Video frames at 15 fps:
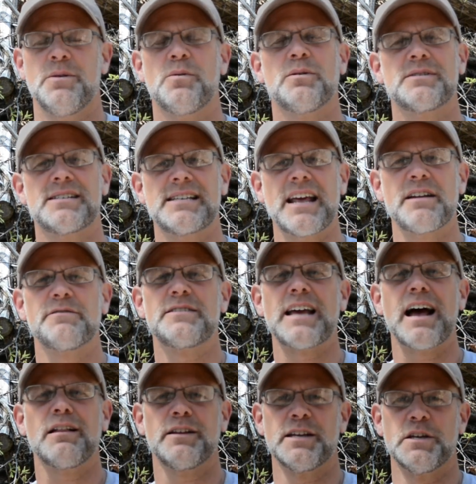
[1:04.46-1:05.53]
Well, instead of
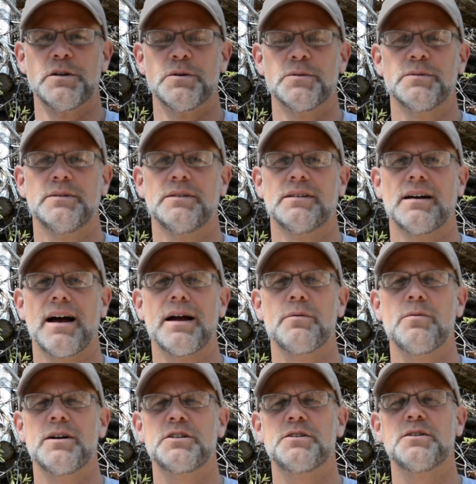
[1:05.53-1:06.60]
telling you, I
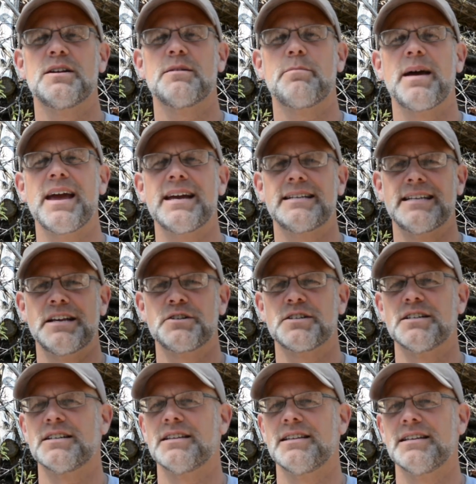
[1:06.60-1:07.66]
want you to pay
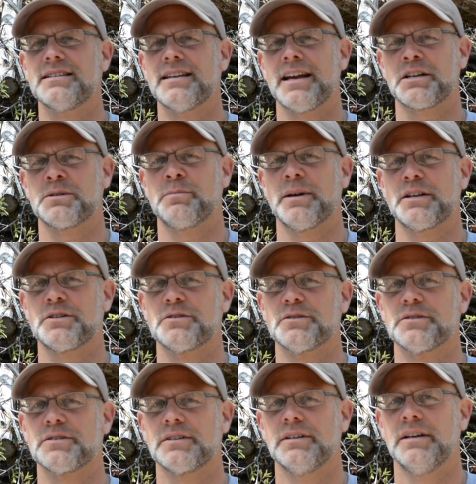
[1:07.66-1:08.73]
attention to these next
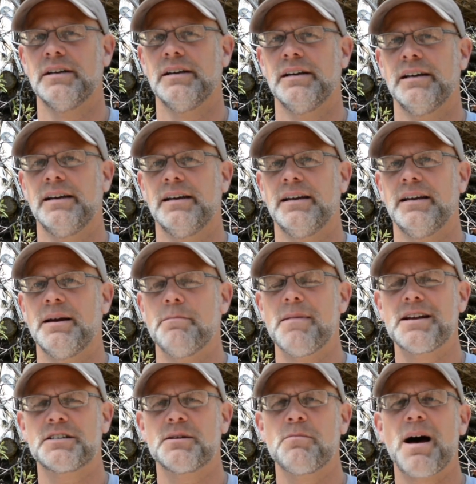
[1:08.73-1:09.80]
pictures.
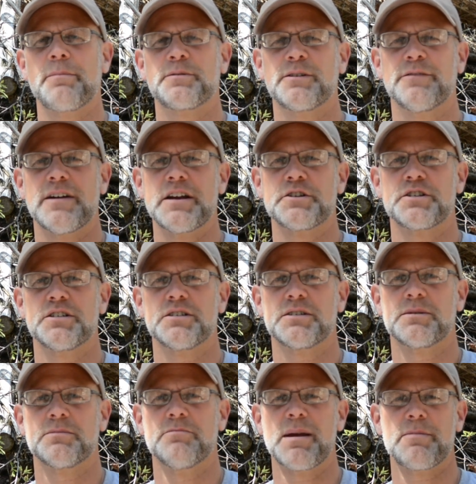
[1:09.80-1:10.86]
Make some
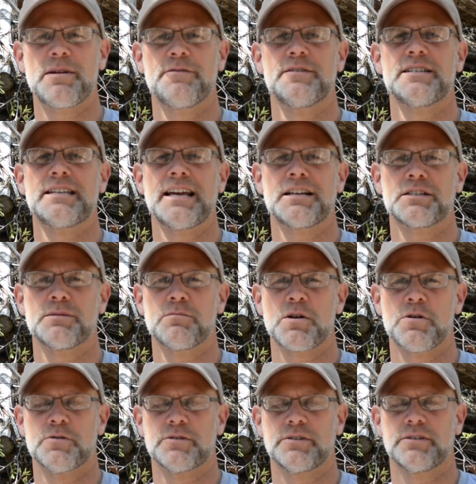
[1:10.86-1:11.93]
observations, maybe even take some
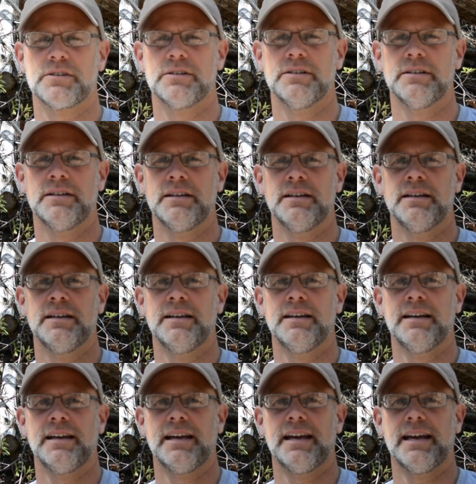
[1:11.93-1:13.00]
notes,
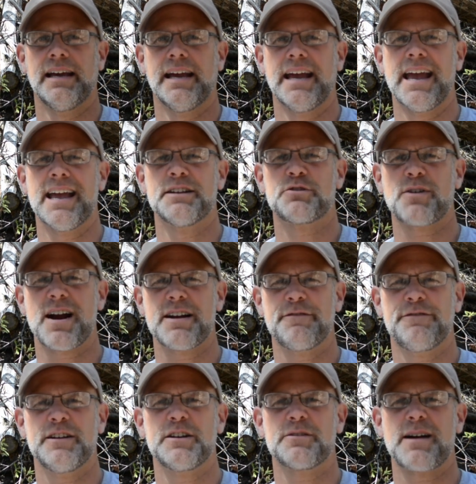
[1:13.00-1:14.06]
and try to
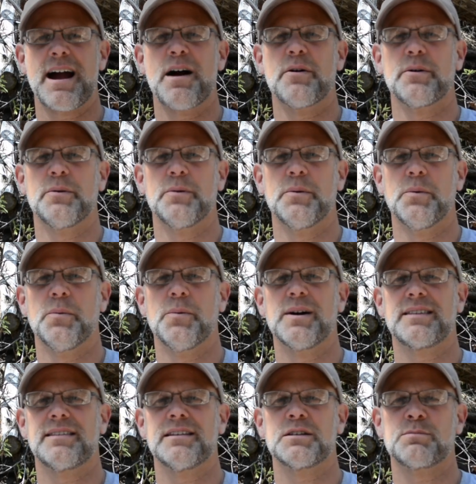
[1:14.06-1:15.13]
figure out
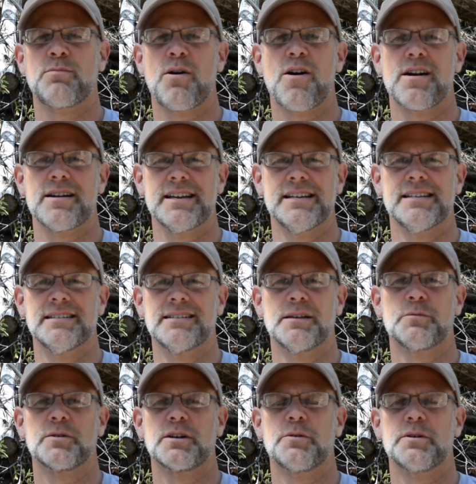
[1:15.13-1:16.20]
what this part is
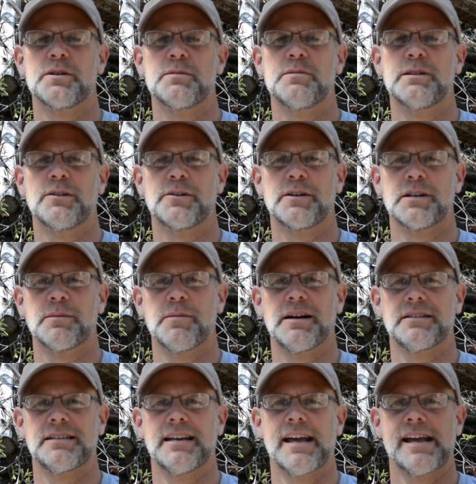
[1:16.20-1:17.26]
that we're going to be learning
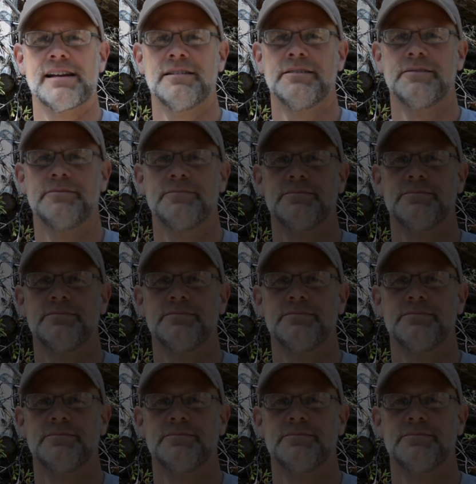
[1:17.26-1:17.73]
about today.